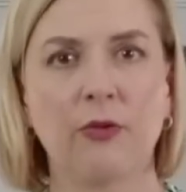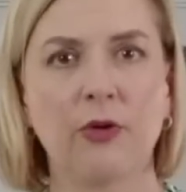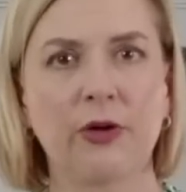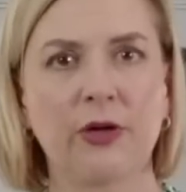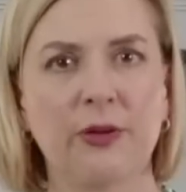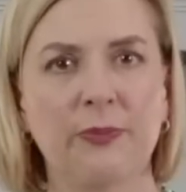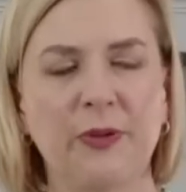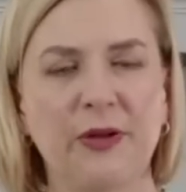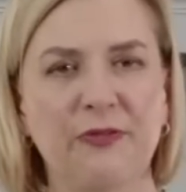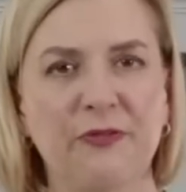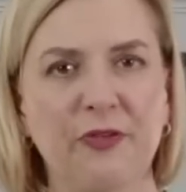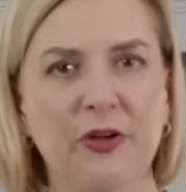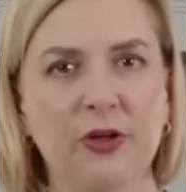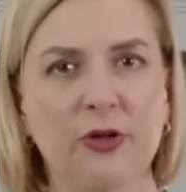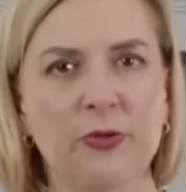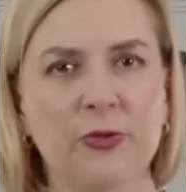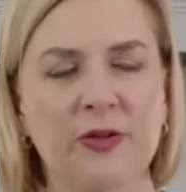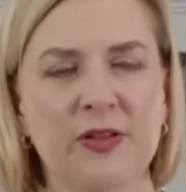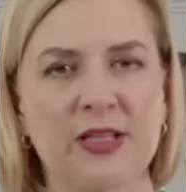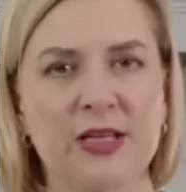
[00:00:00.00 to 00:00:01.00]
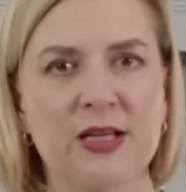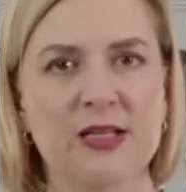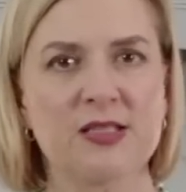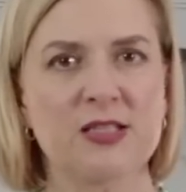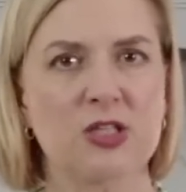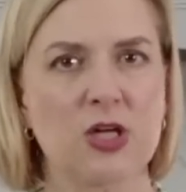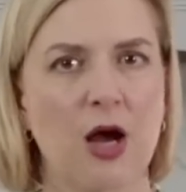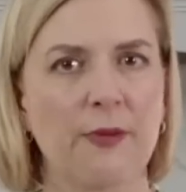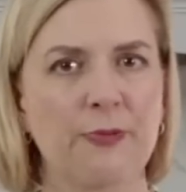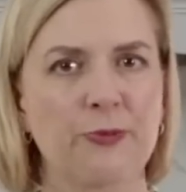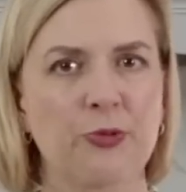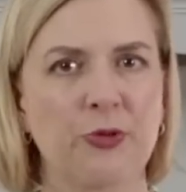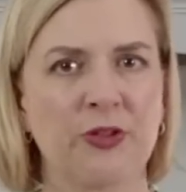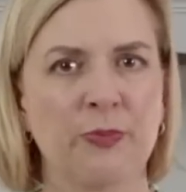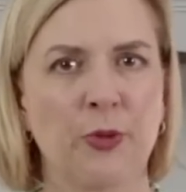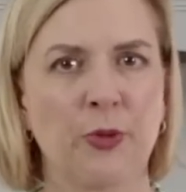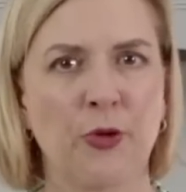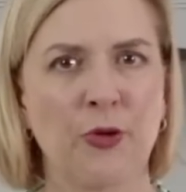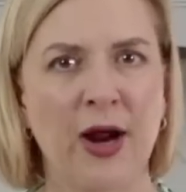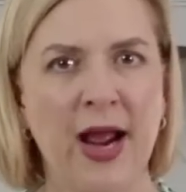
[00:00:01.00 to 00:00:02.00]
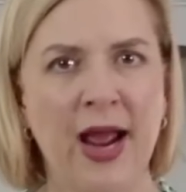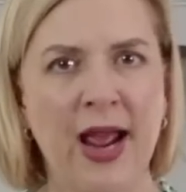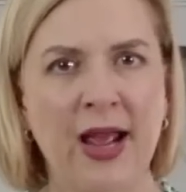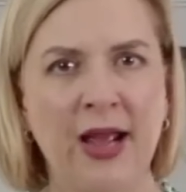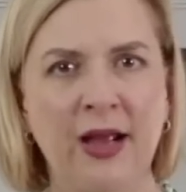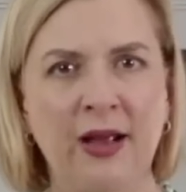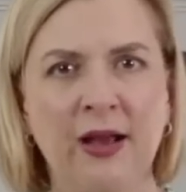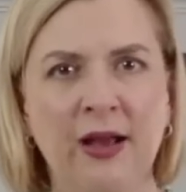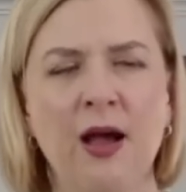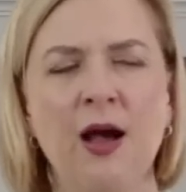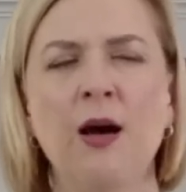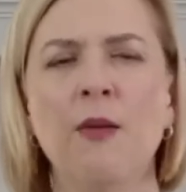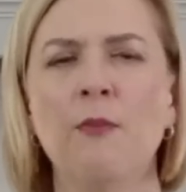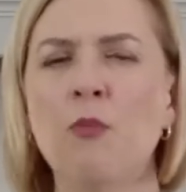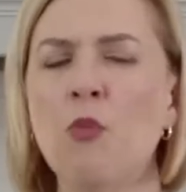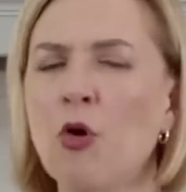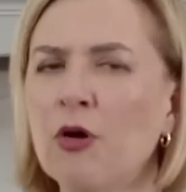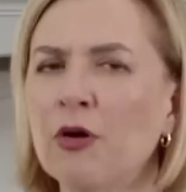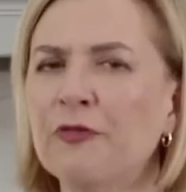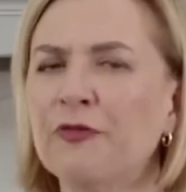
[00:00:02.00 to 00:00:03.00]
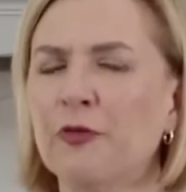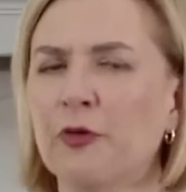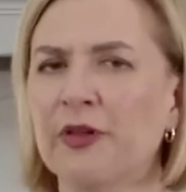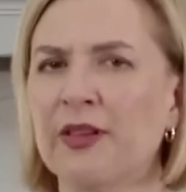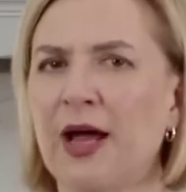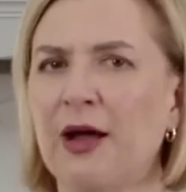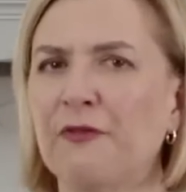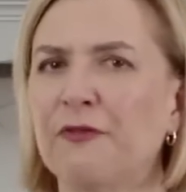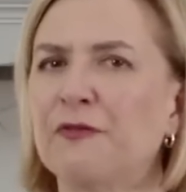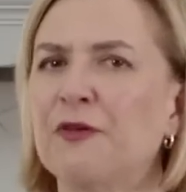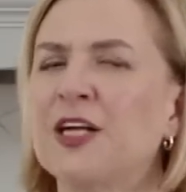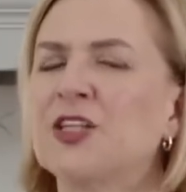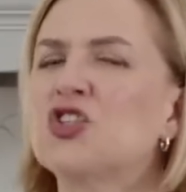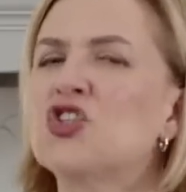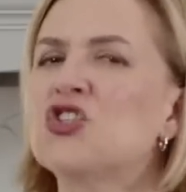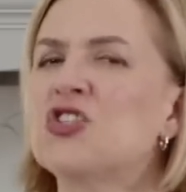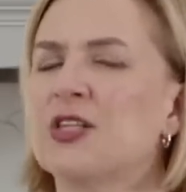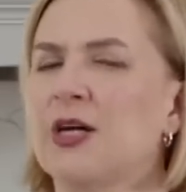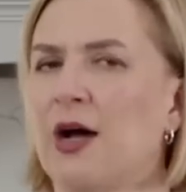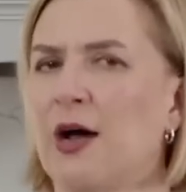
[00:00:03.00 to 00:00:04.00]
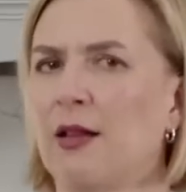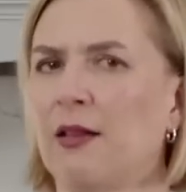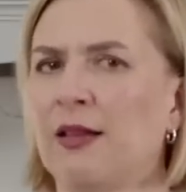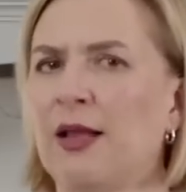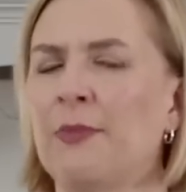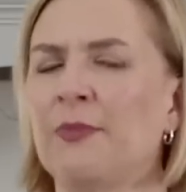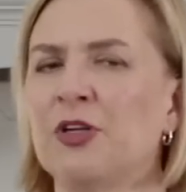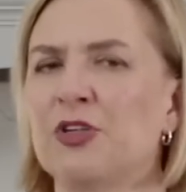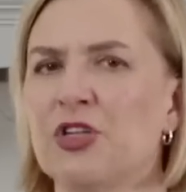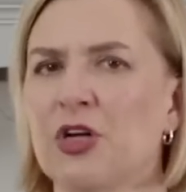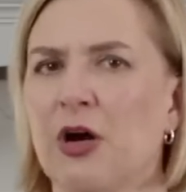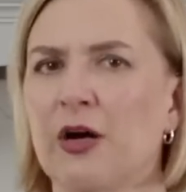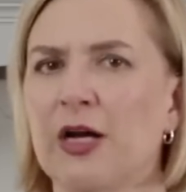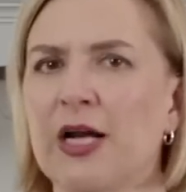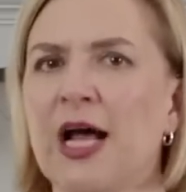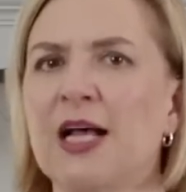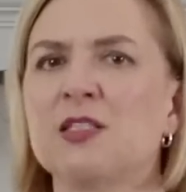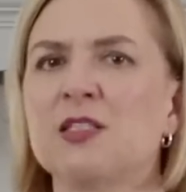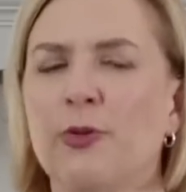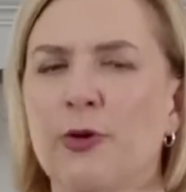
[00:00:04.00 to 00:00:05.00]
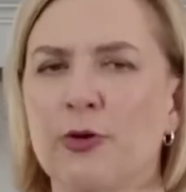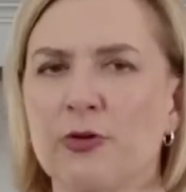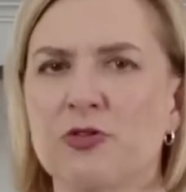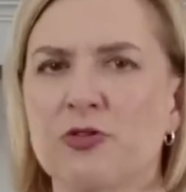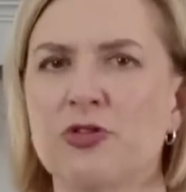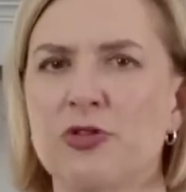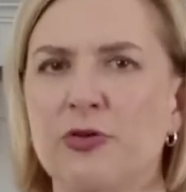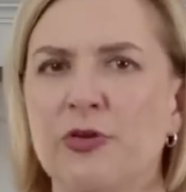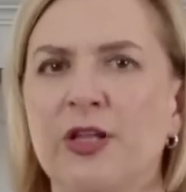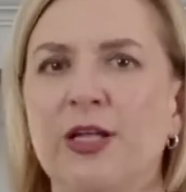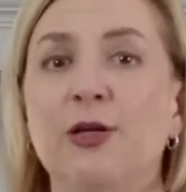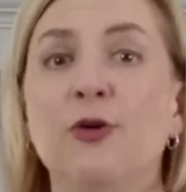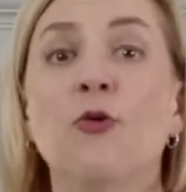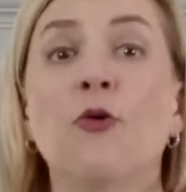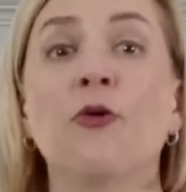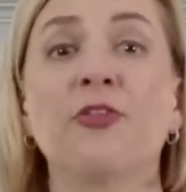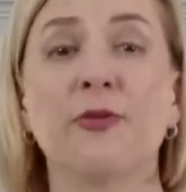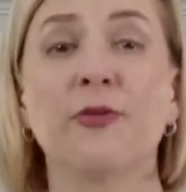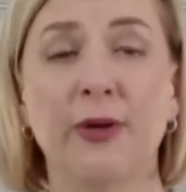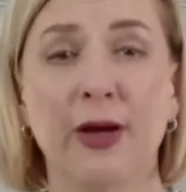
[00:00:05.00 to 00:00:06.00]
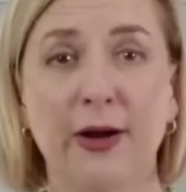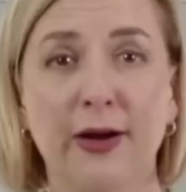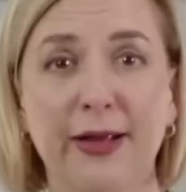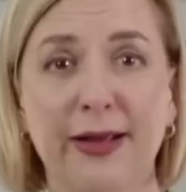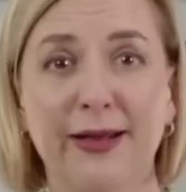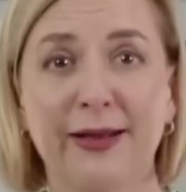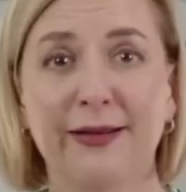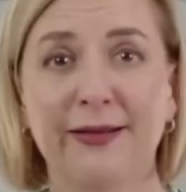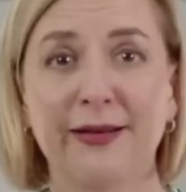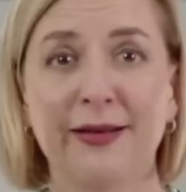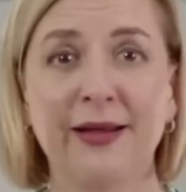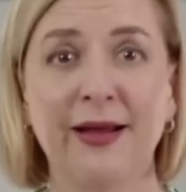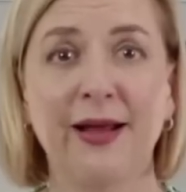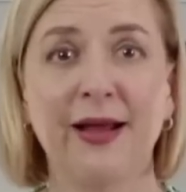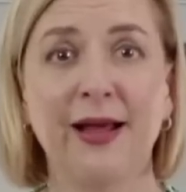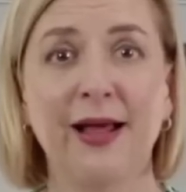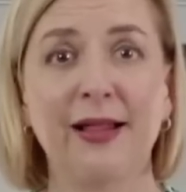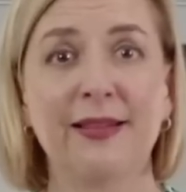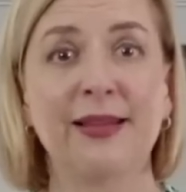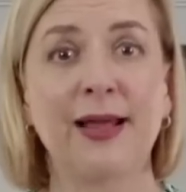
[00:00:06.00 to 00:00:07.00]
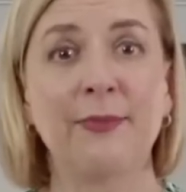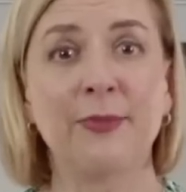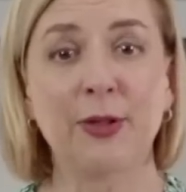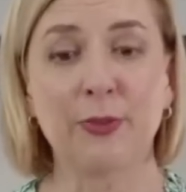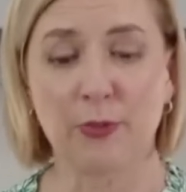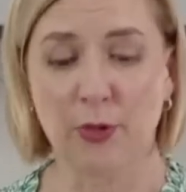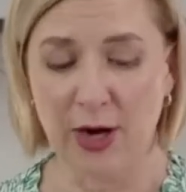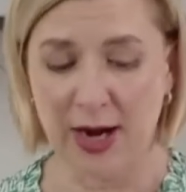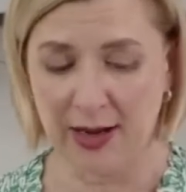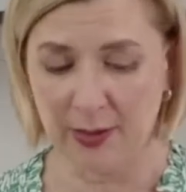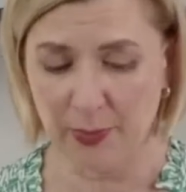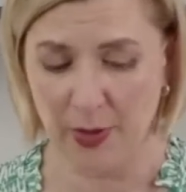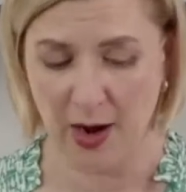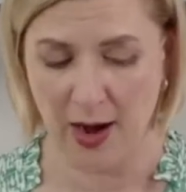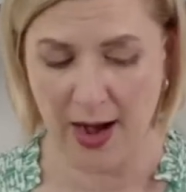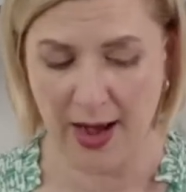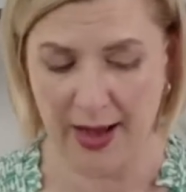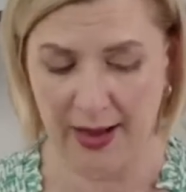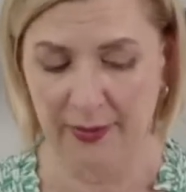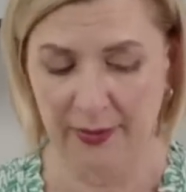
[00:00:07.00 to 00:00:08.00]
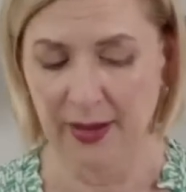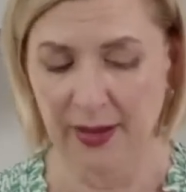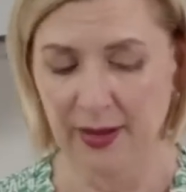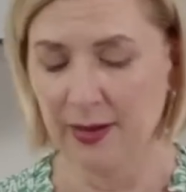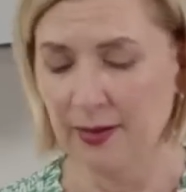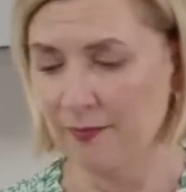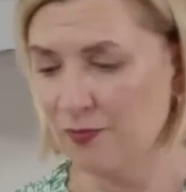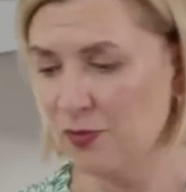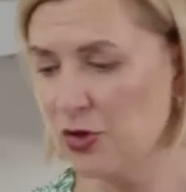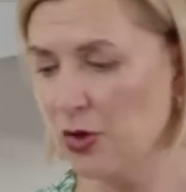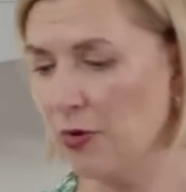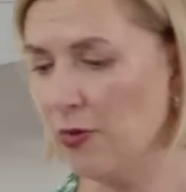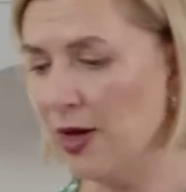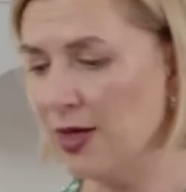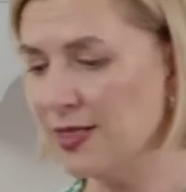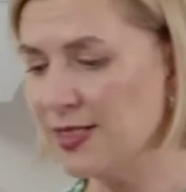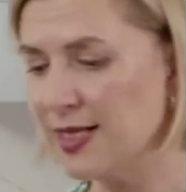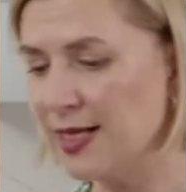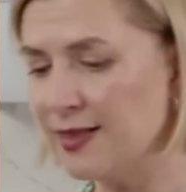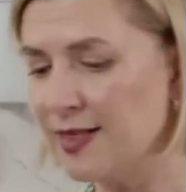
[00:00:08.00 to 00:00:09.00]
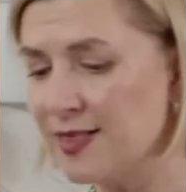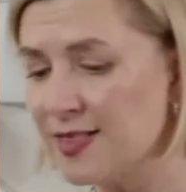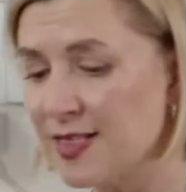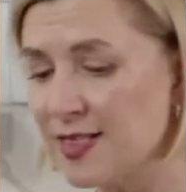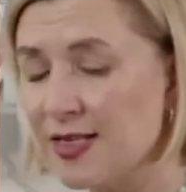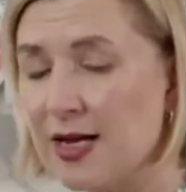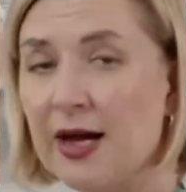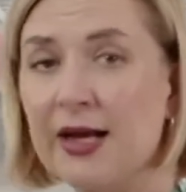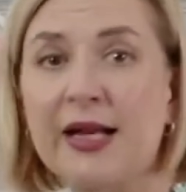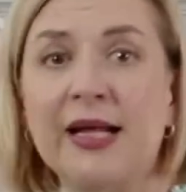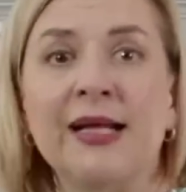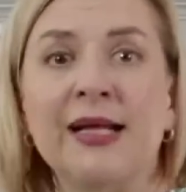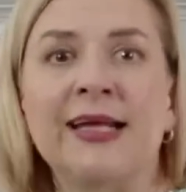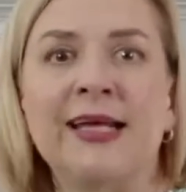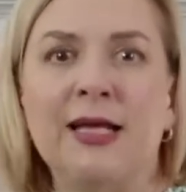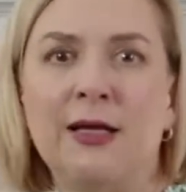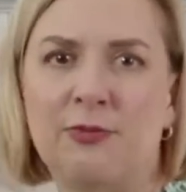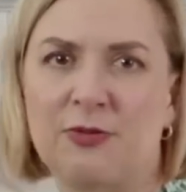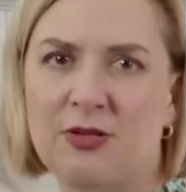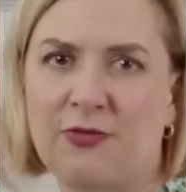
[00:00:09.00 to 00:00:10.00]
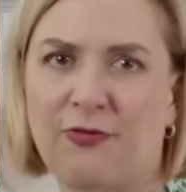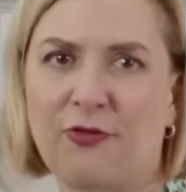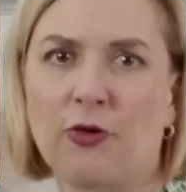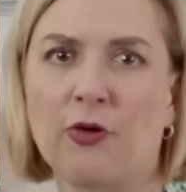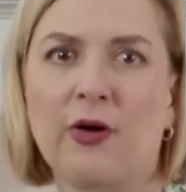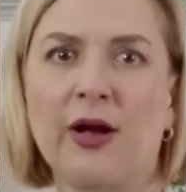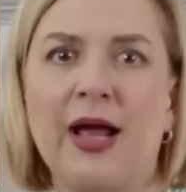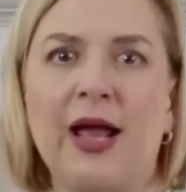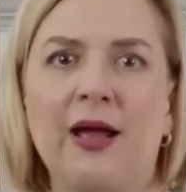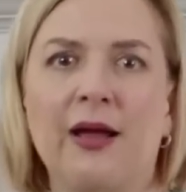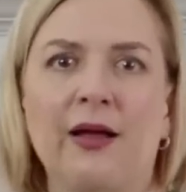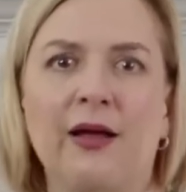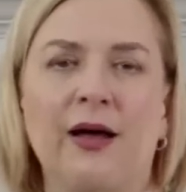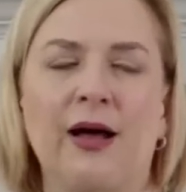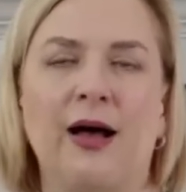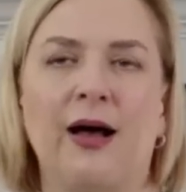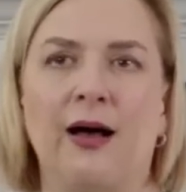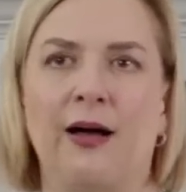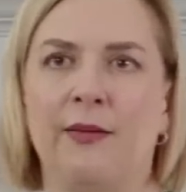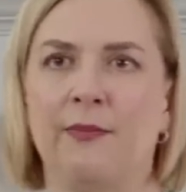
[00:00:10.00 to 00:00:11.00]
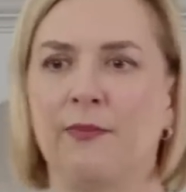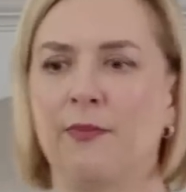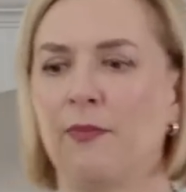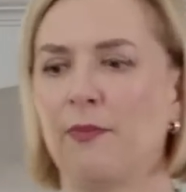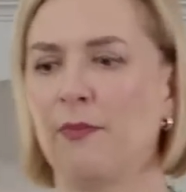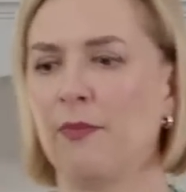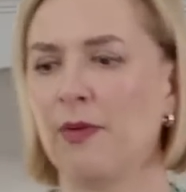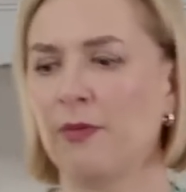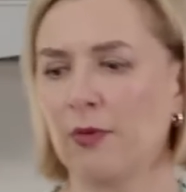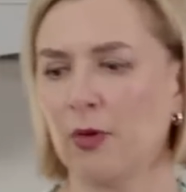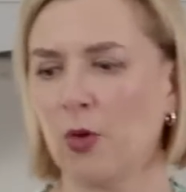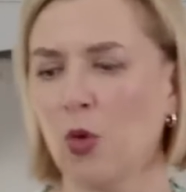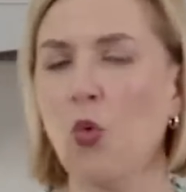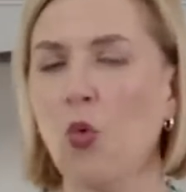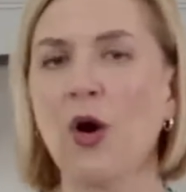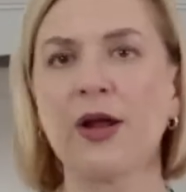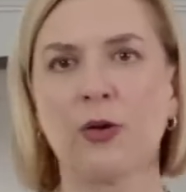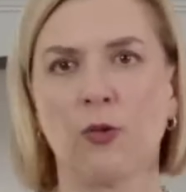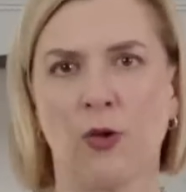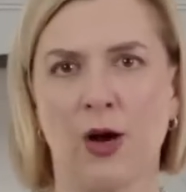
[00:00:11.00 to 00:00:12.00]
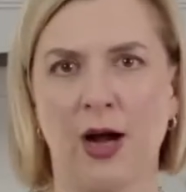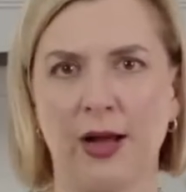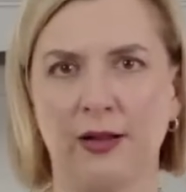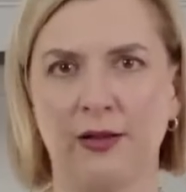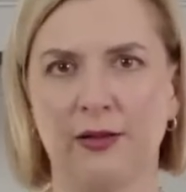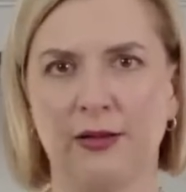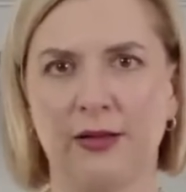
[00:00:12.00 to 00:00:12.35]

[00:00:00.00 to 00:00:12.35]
Could be filled with this, topped with meringue. More for that French style lemon tart as opposed to the North American lemon meringue pie. So I'll set this aside. It keeps for quite a while